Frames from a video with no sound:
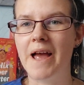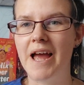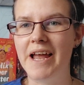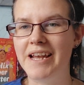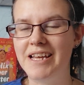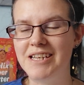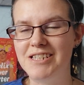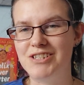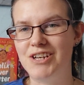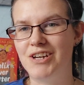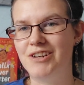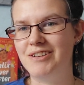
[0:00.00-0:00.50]
and
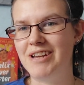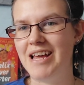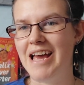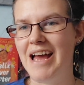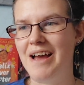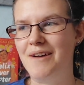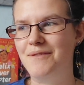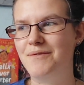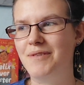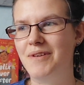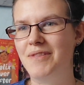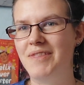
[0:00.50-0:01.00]
I don't
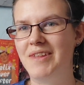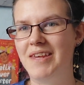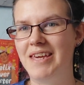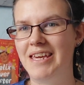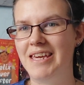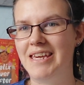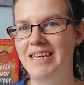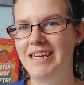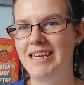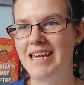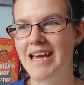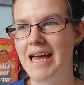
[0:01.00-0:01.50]
have
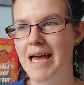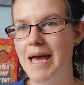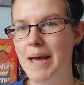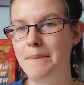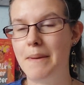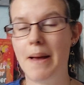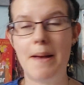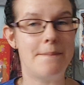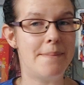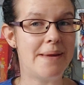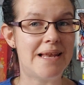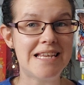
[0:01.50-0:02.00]
the
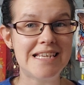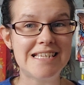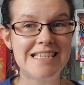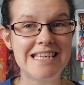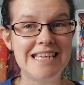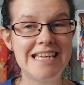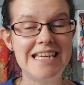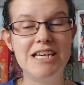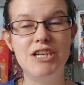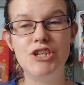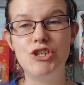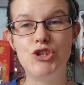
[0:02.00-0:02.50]

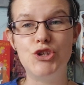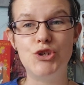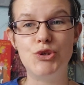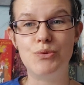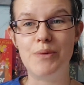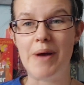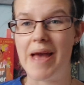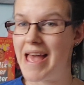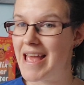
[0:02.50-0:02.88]
ability to